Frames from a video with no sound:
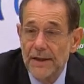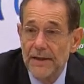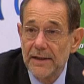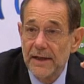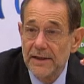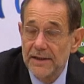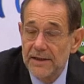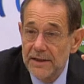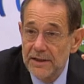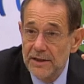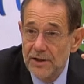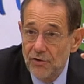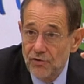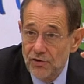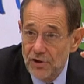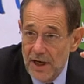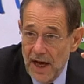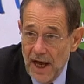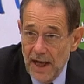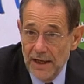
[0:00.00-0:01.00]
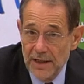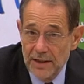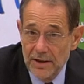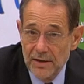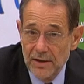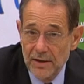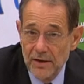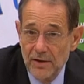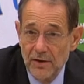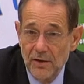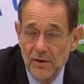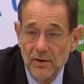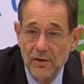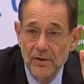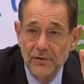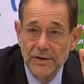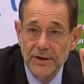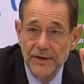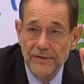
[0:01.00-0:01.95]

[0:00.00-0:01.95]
that this new challenge on